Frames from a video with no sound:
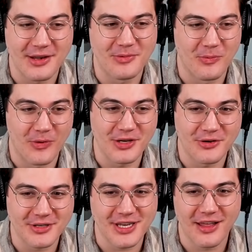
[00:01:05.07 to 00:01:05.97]
and what
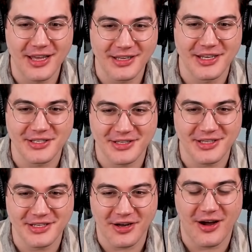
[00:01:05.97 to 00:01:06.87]
you're telling this
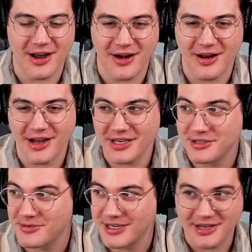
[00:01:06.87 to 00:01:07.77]
our
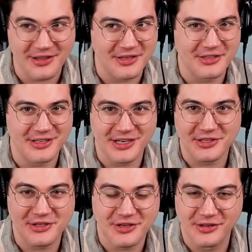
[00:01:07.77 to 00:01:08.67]
audience right now, this is an
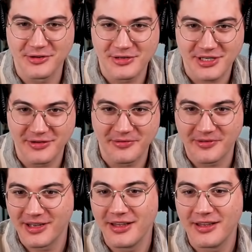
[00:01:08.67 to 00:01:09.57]

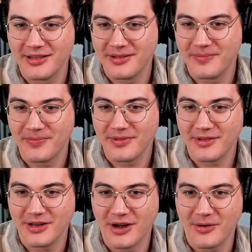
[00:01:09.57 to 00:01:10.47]
exclusive,
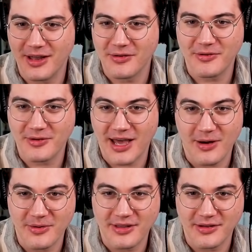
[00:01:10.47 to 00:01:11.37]
you know, interview
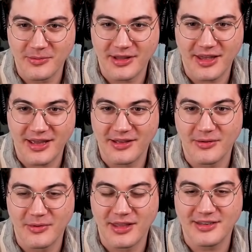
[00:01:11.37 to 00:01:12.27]
now with
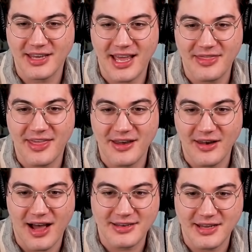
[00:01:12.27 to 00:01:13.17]
a dead
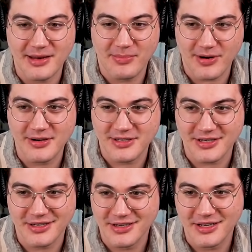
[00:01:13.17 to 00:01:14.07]
then not dead
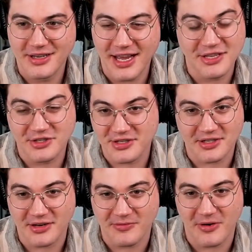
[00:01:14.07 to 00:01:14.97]
person. It's
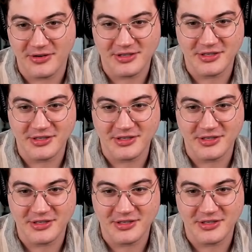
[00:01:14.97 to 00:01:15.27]
just like falling